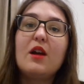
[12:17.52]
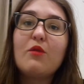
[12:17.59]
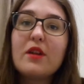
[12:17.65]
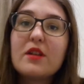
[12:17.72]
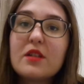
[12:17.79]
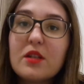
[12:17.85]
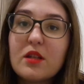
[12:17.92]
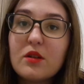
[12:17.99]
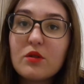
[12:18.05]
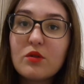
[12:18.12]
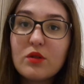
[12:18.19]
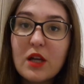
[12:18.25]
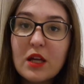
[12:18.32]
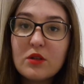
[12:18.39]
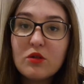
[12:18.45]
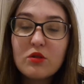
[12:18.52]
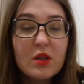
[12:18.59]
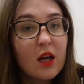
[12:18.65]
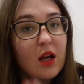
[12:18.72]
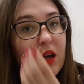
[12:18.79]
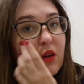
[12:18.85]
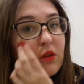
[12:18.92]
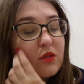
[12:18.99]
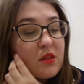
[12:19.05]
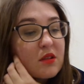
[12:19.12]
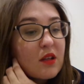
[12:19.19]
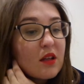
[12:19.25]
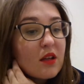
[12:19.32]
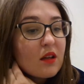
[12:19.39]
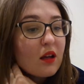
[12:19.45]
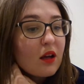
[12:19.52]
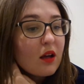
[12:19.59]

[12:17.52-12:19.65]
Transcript: I went to Etude House, the